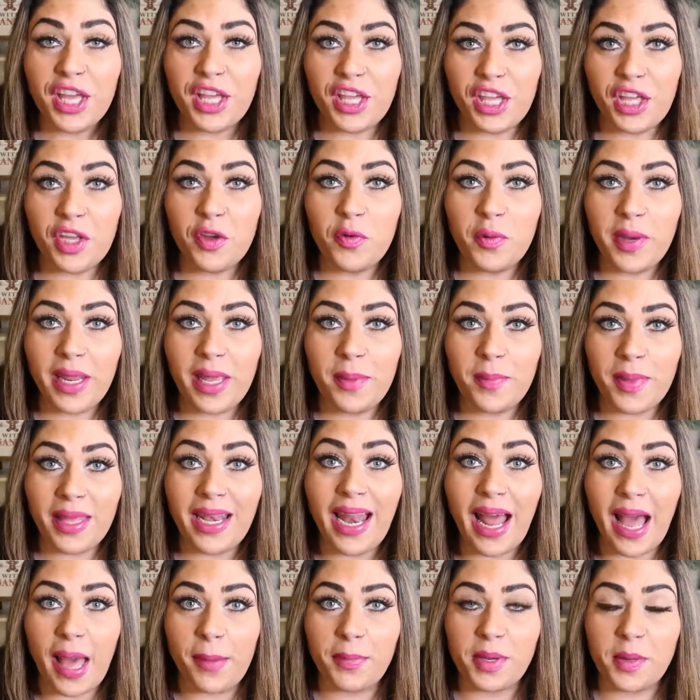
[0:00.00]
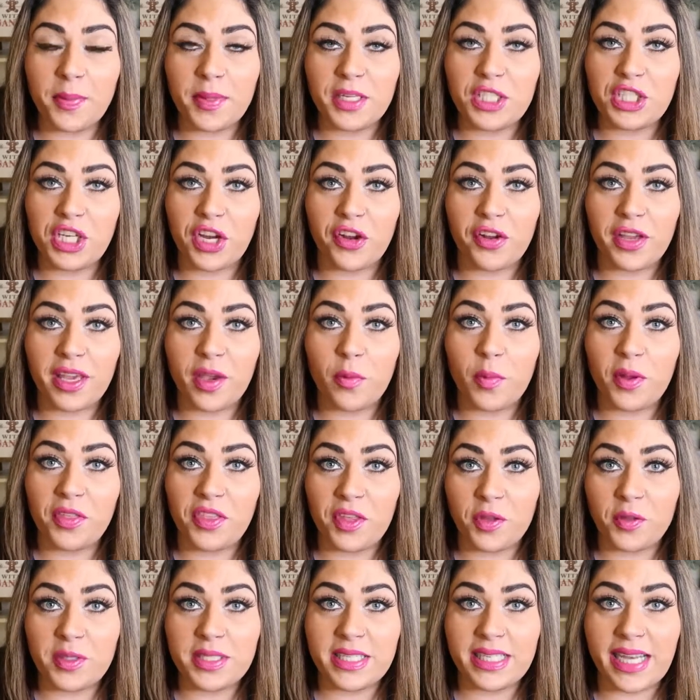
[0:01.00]
you name it, I'm gonna be sharing it
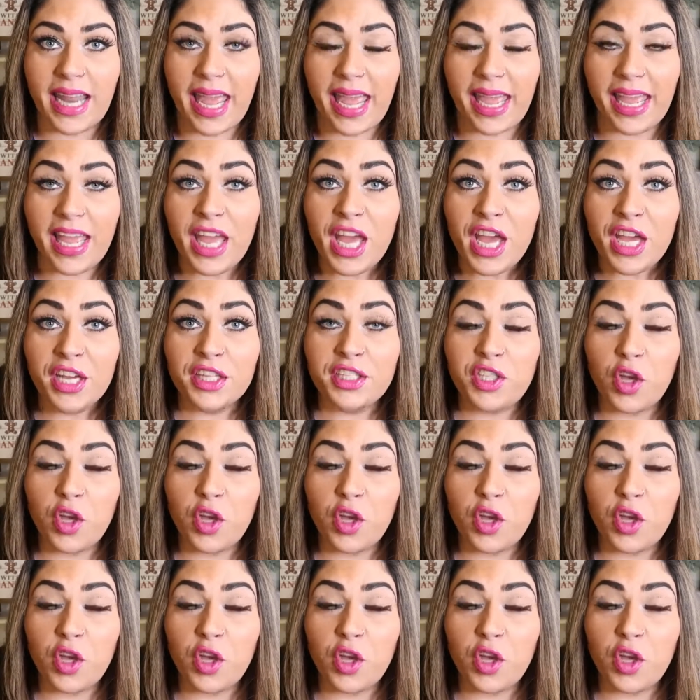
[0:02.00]
with you today.